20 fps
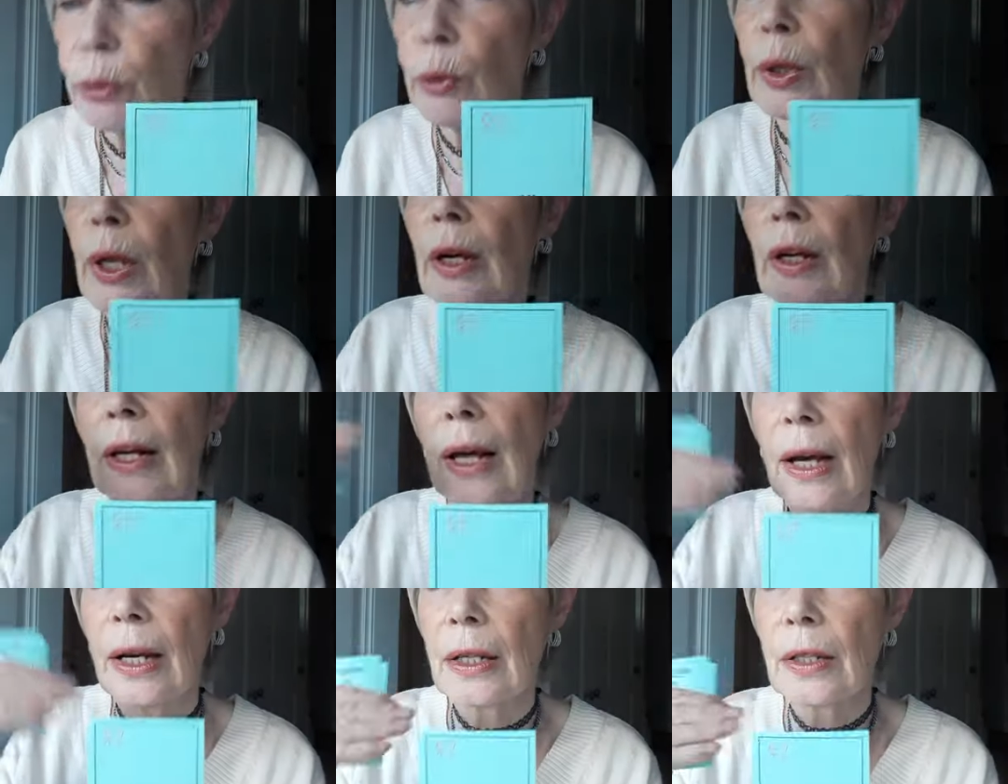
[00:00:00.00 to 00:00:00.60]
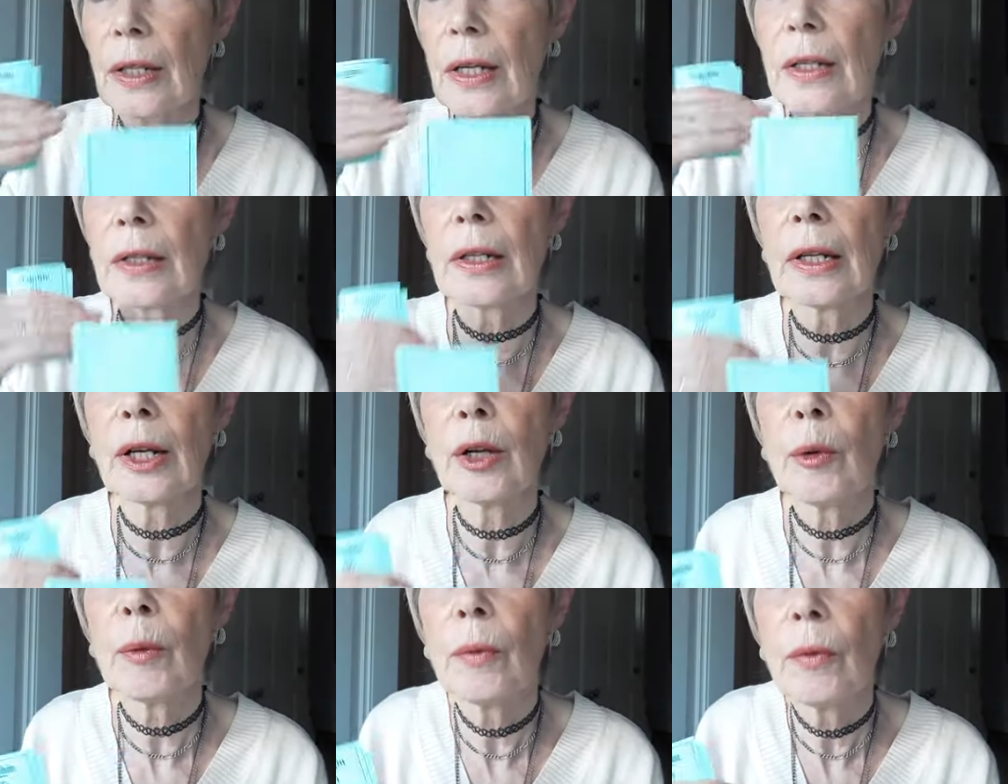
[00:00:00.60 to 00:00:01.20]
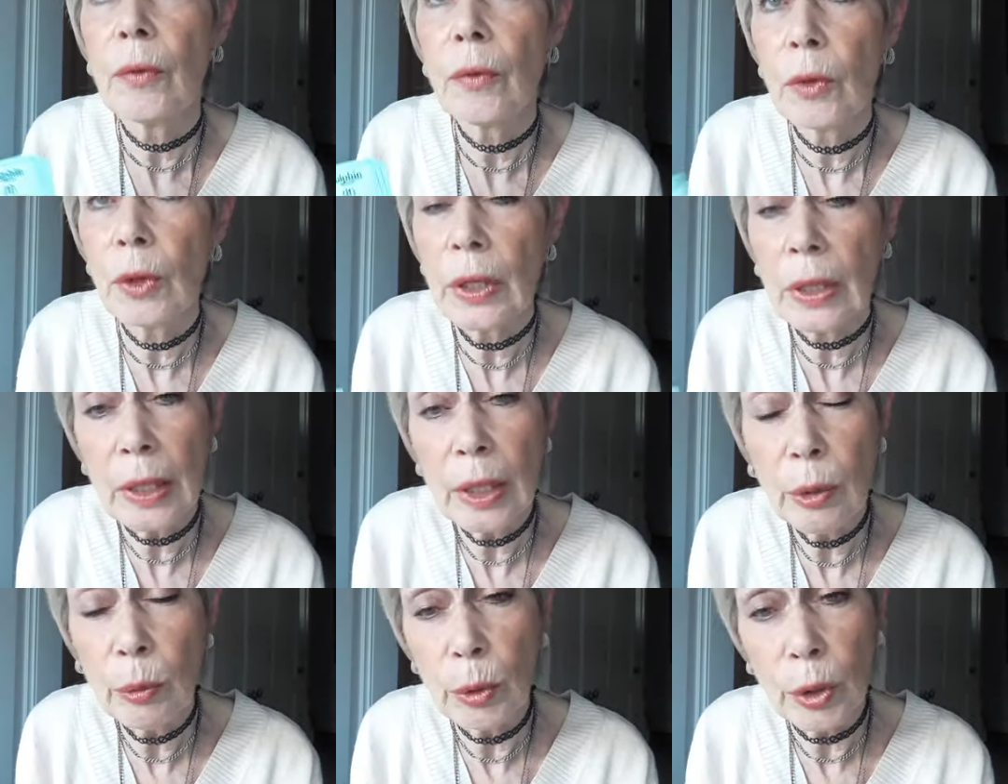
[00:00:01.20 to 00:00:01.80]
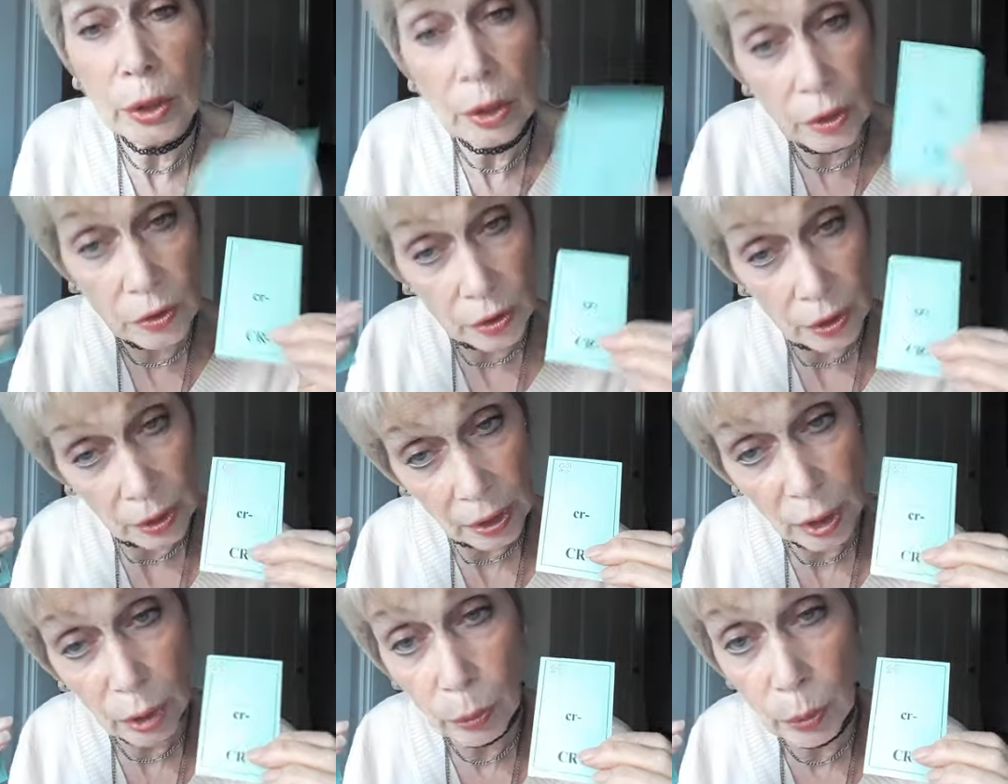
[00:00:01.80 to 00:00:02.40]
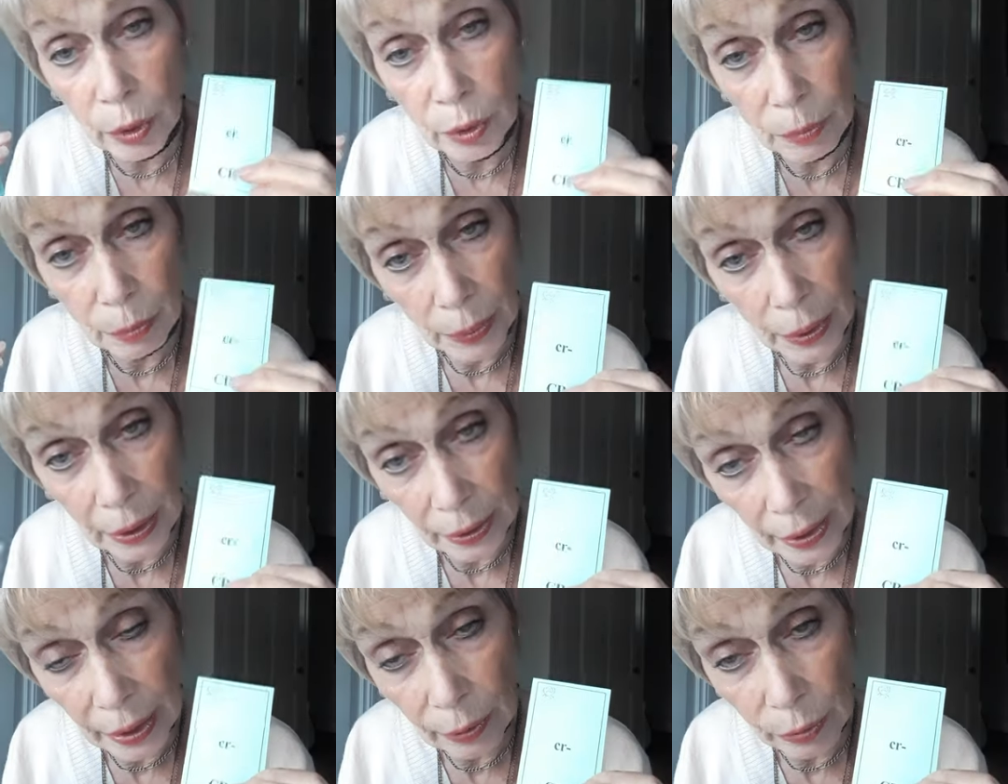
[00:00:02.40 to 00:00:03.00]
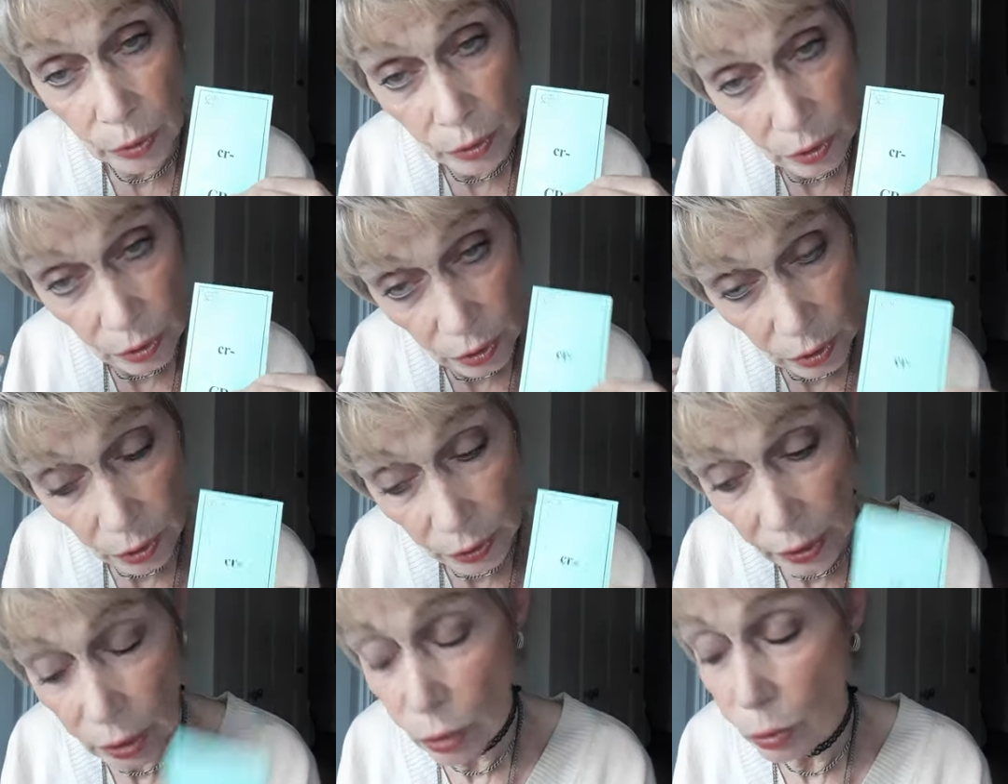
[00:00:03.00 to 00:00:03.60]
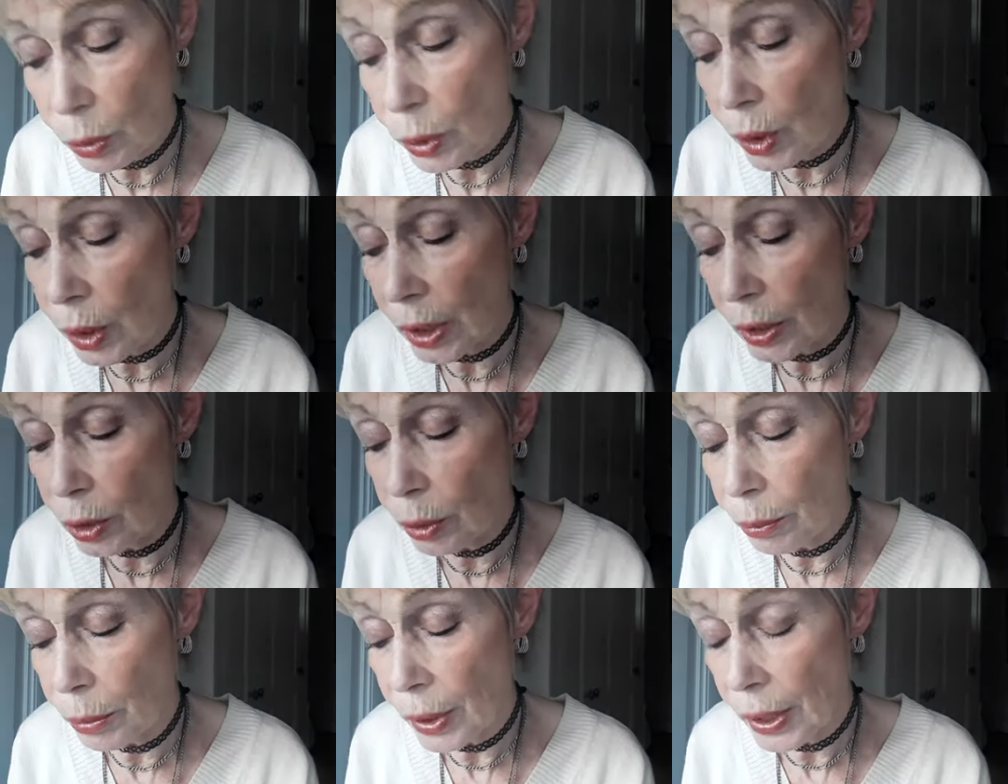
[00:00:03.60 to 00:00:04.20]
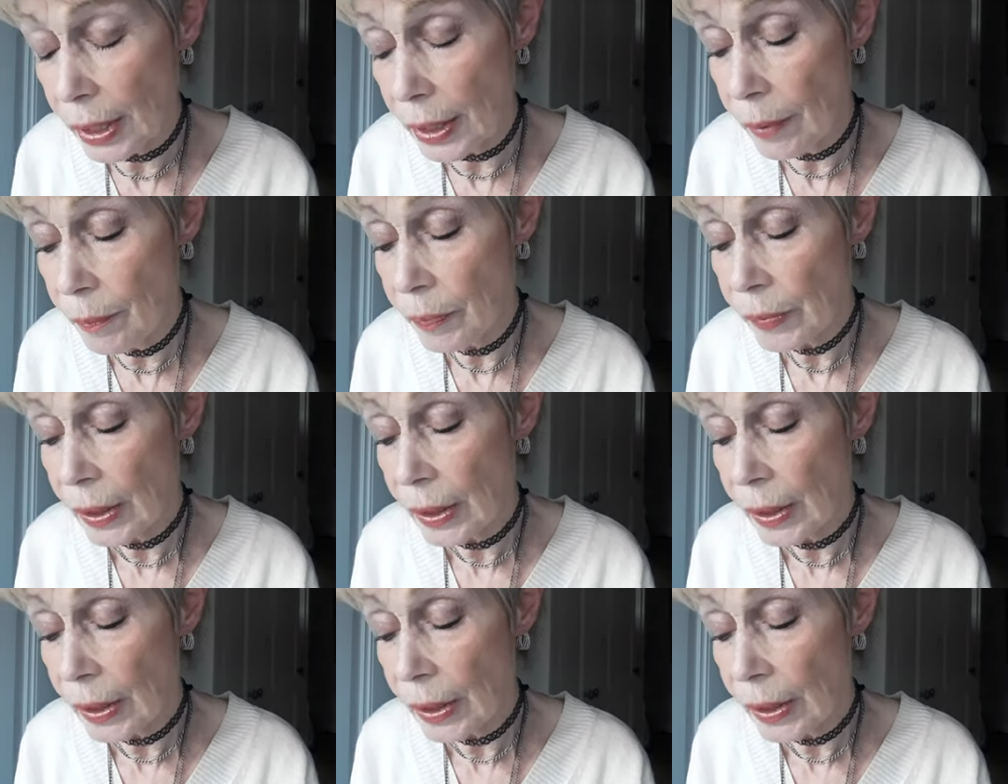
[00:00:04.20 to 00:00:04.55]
without accessing the keyword, because the keyword by now has done its work in the brain.